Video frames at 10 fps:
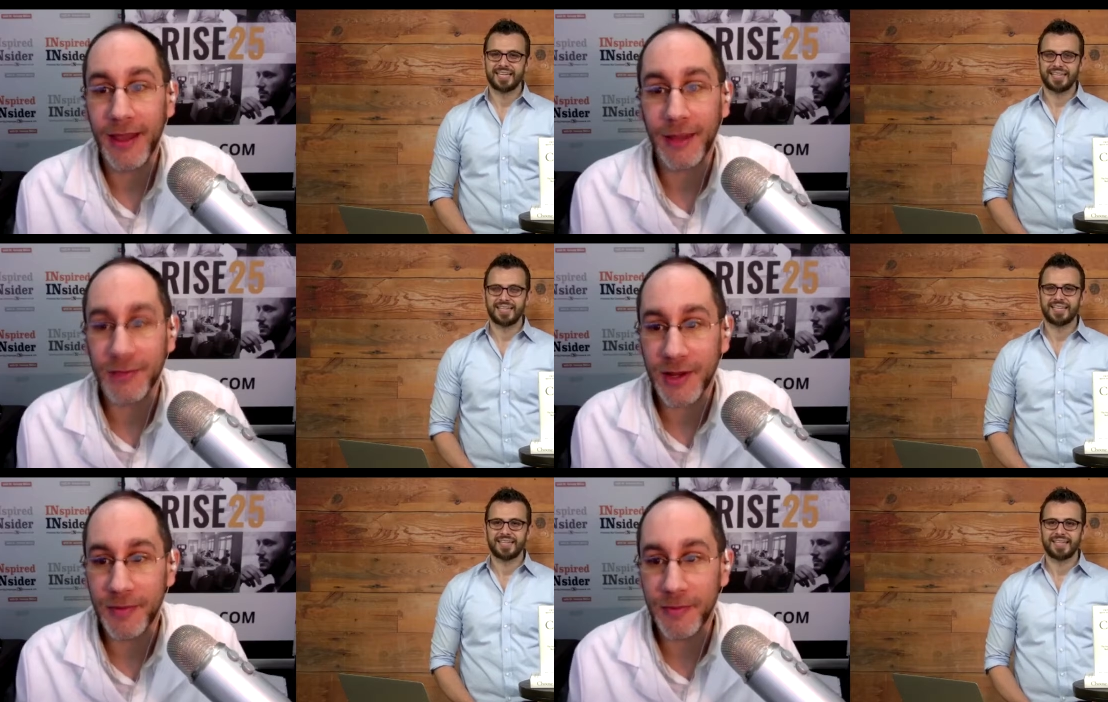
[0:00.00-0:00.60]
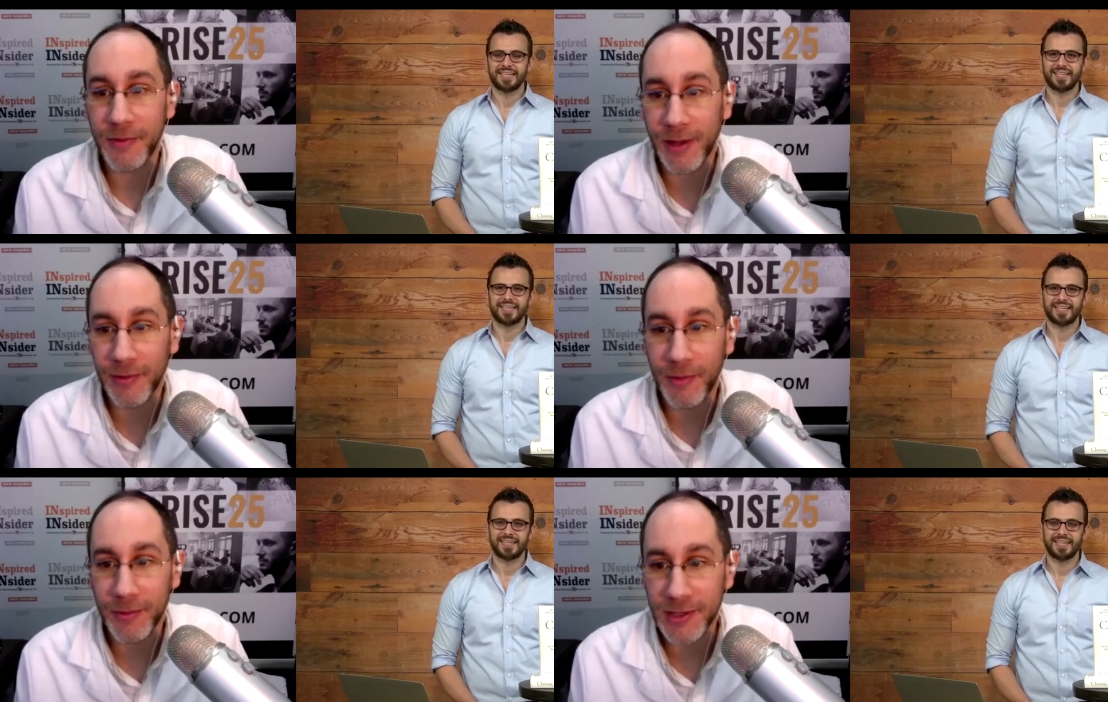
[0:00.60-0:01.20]
Speaker 1: did they help shape the book,
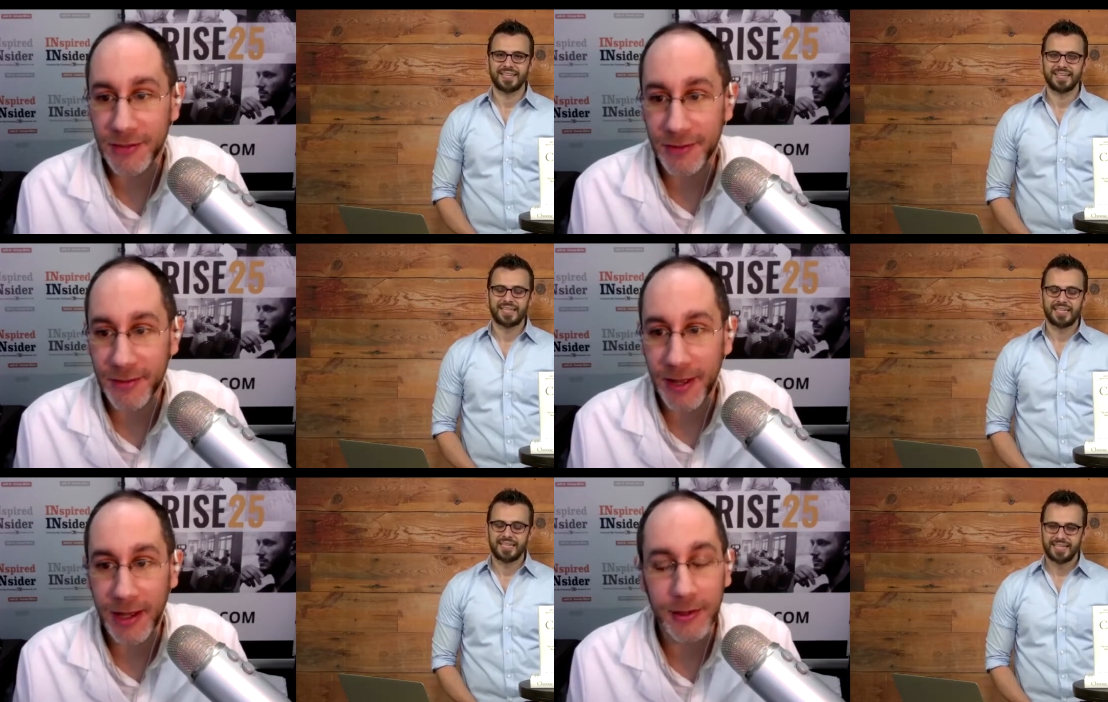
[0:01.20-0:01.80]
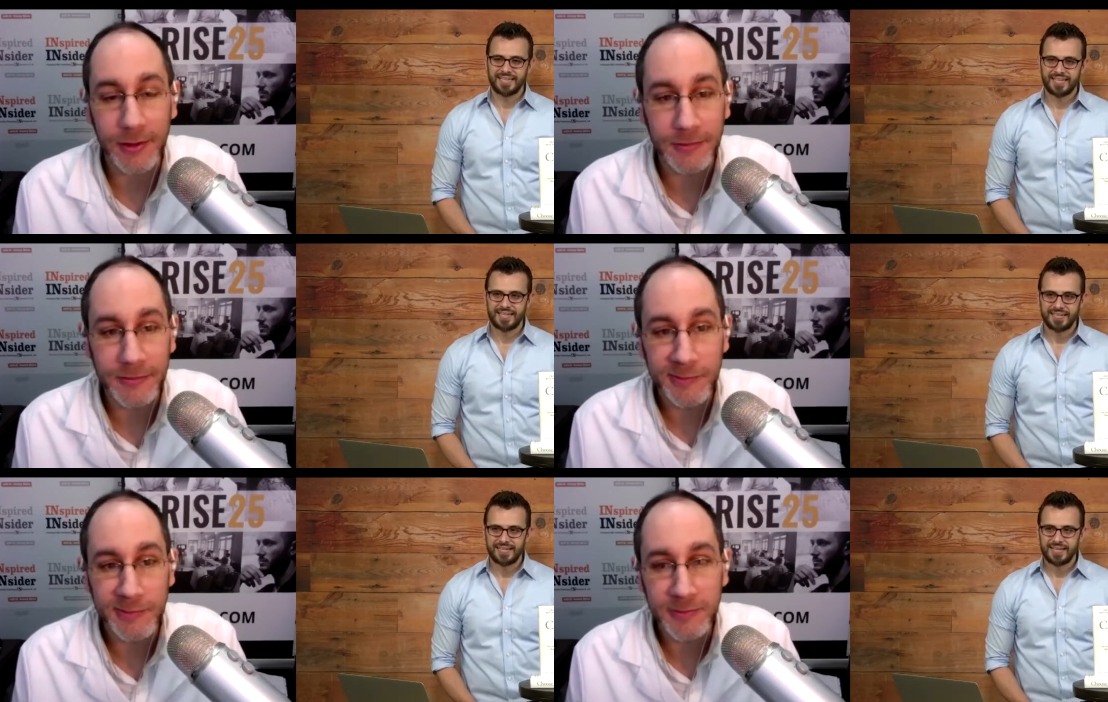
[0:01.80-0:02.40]
and what was their feedback?
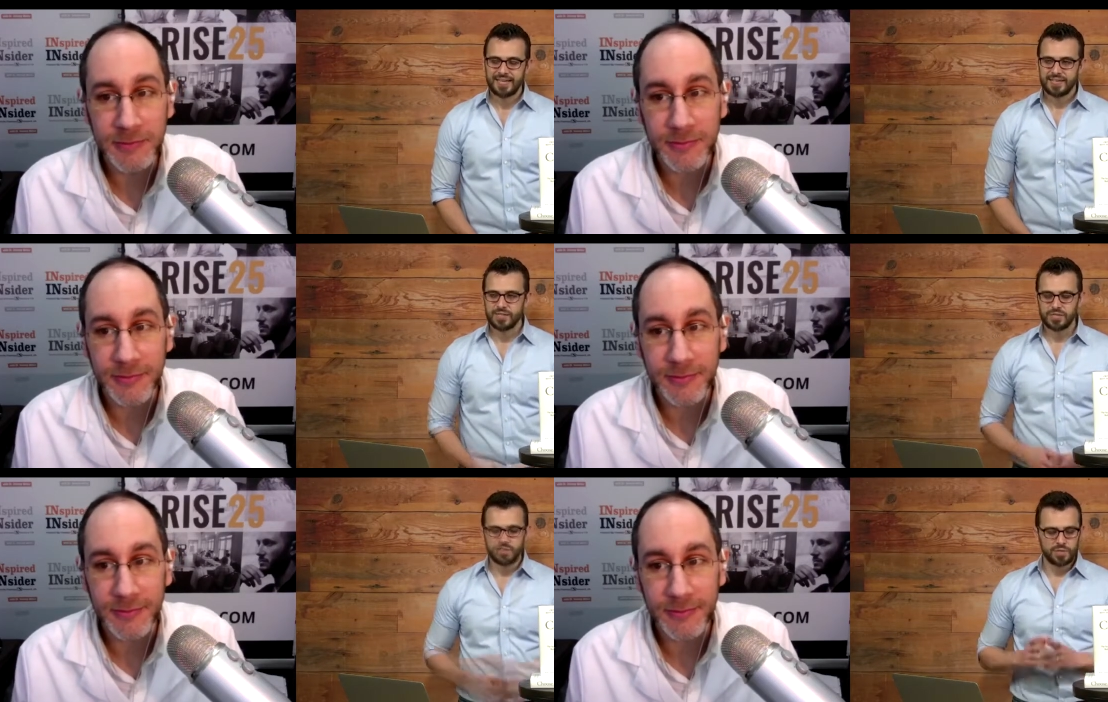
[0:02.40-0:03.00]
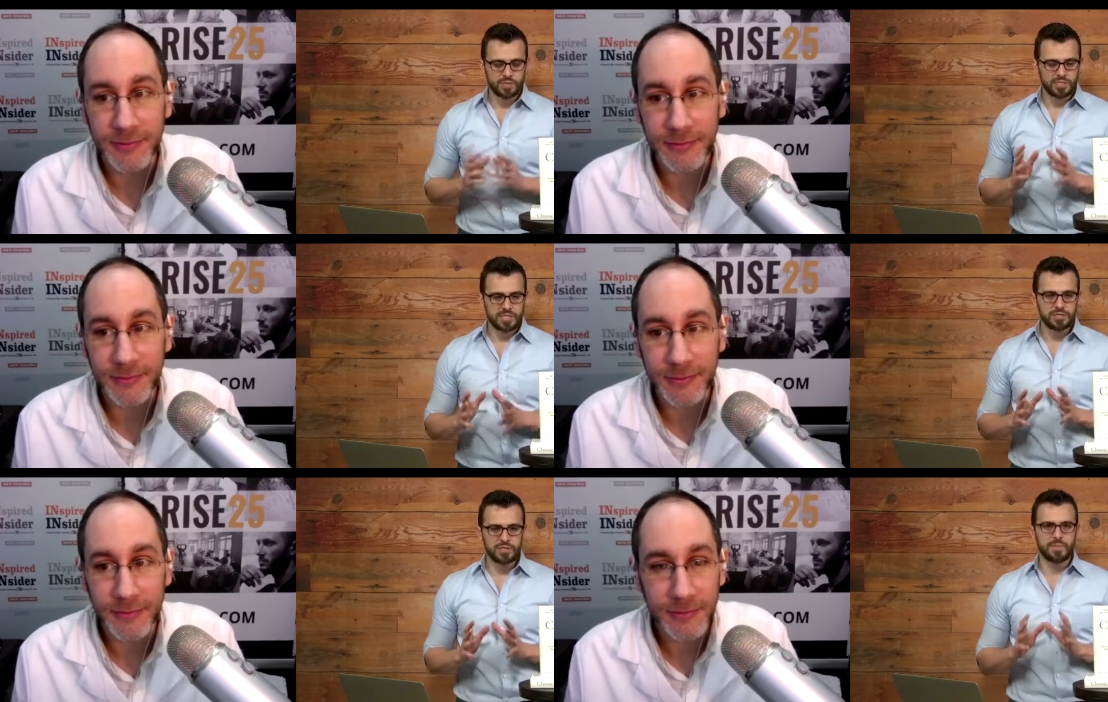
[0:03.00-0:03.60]
Speaker 2: So
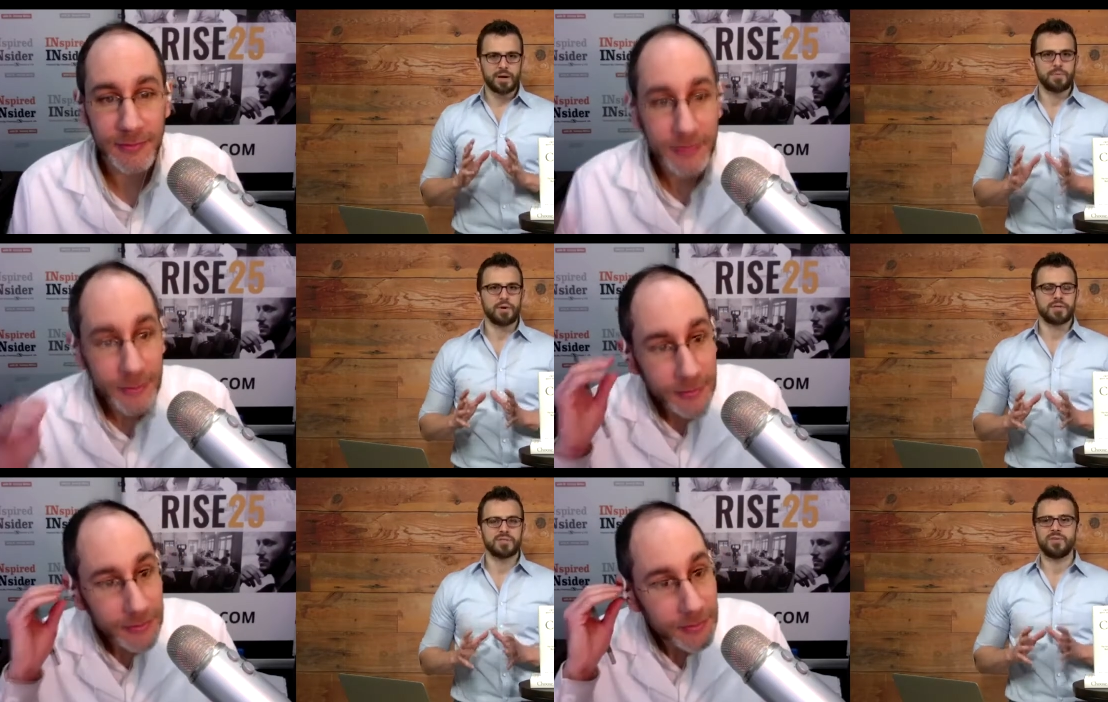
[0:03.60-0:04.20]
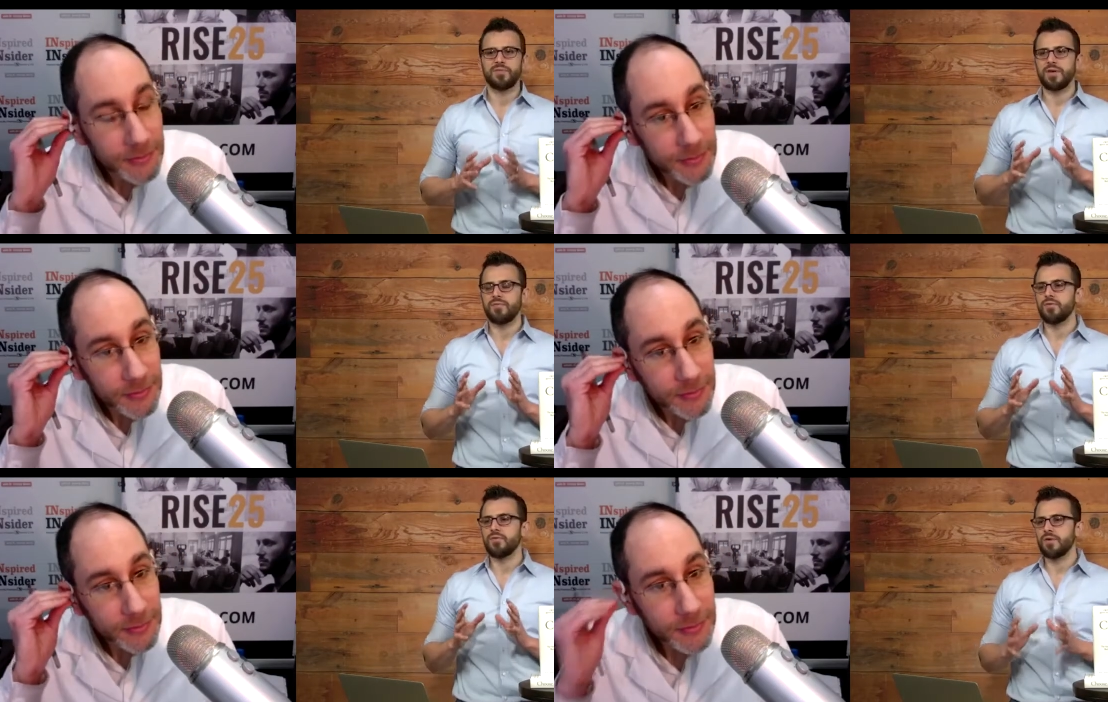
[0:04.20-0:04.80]
what's interesting about books, if
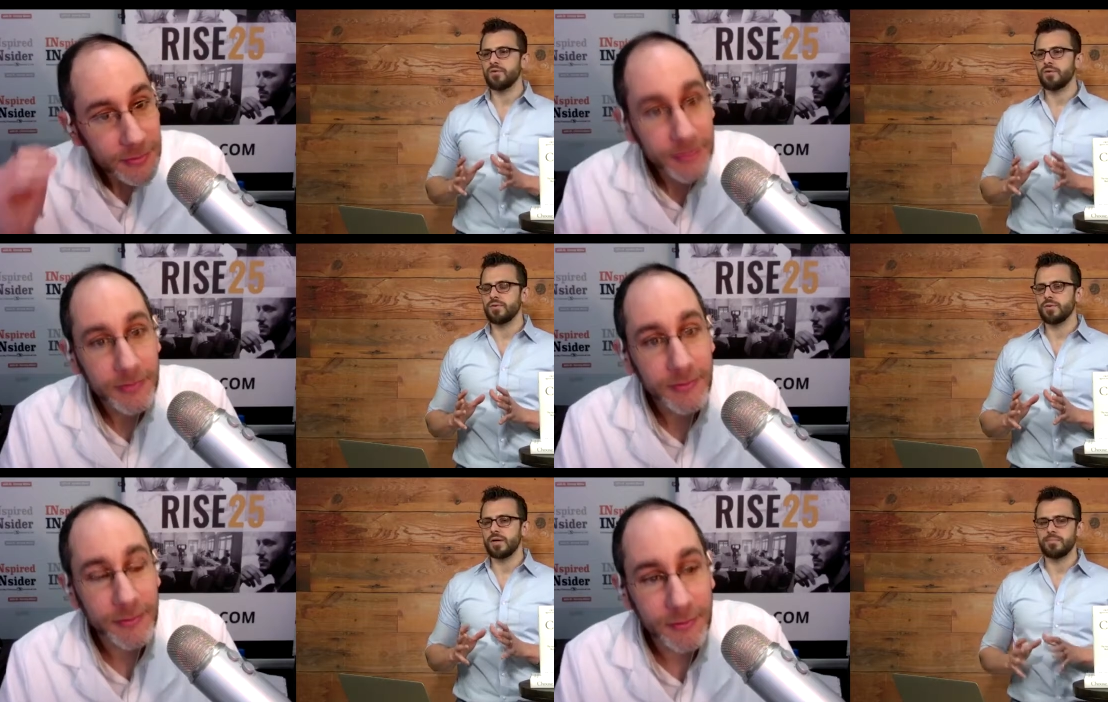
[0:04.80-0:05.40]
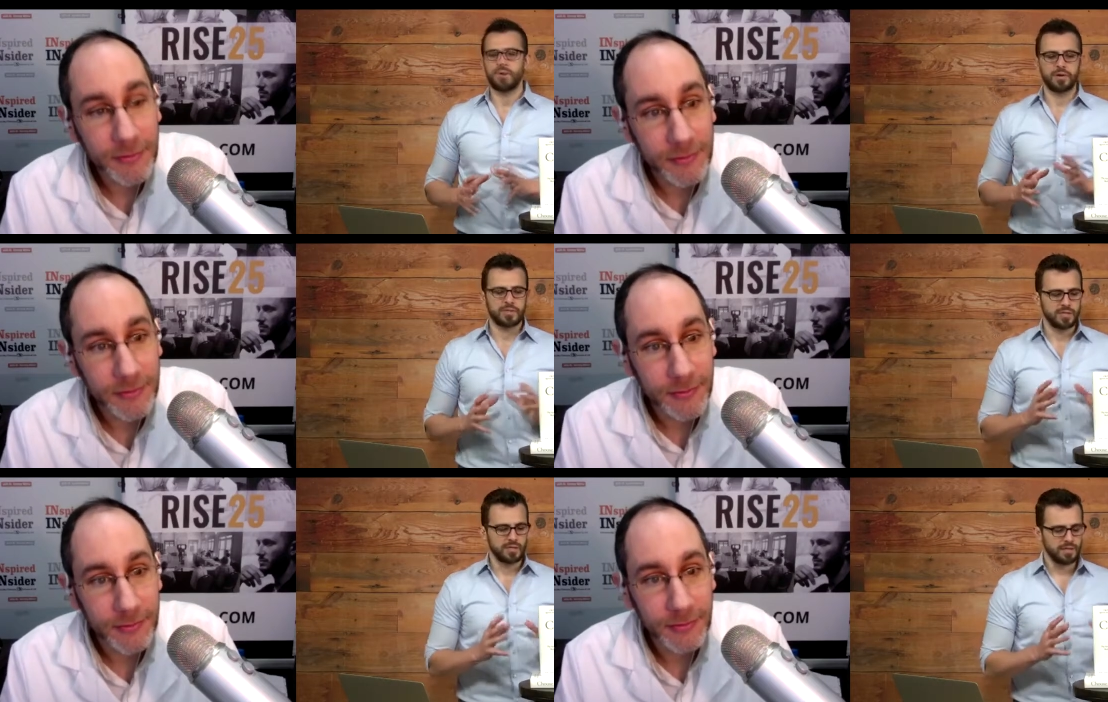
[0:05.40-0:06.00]
you've ever
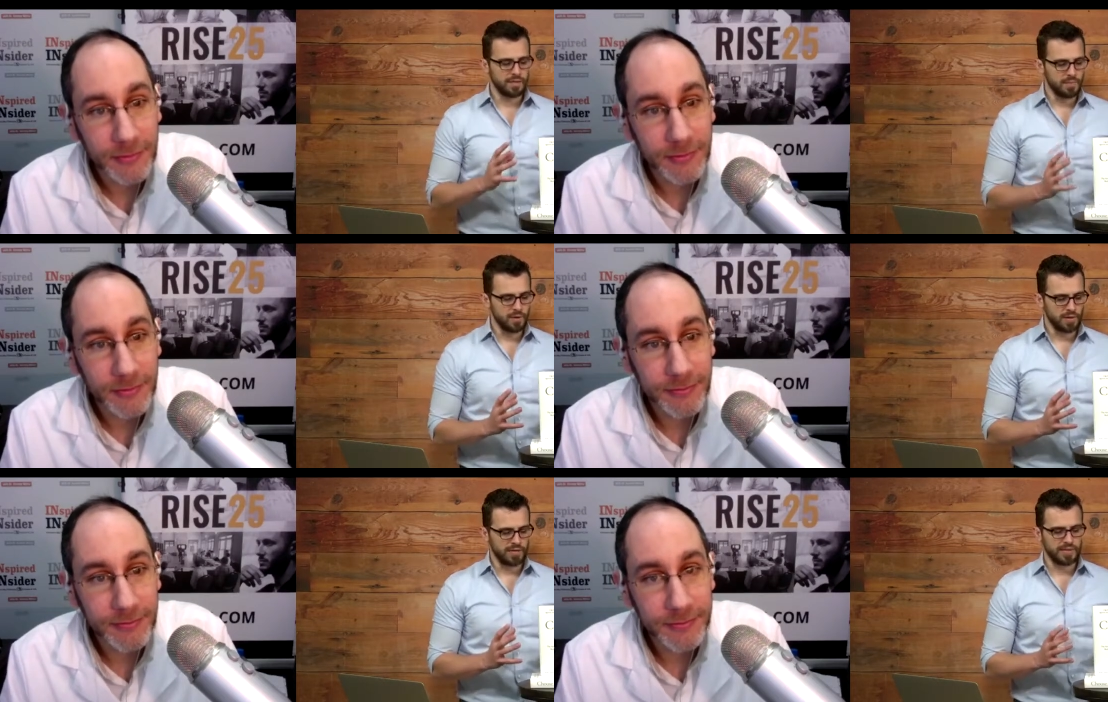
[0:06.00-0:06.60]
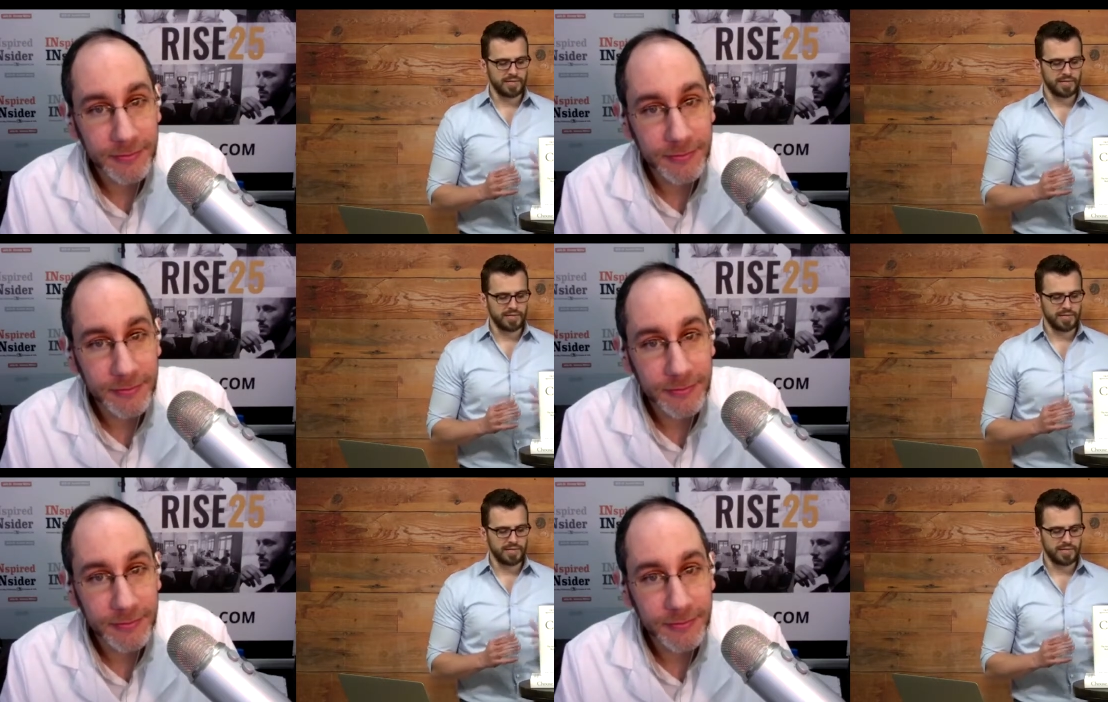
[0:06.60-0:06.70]
embarked on a book like